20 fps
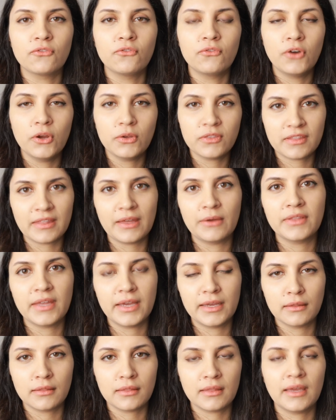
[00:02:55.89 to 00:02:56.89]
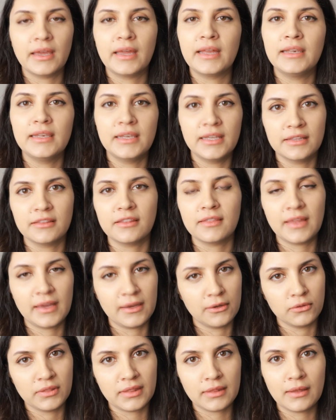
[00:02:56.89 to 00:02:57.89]
wrote down the answer and learnt
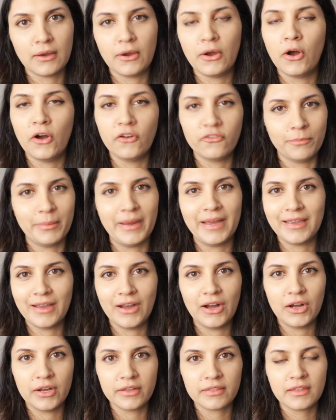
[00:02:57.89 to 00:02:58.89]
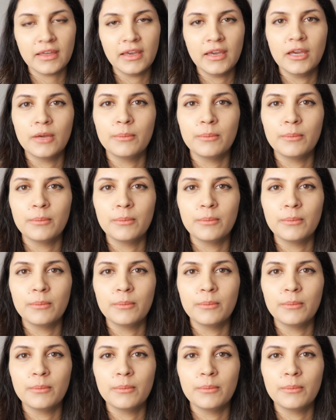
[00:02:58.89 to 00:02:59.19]
that answer off by heart,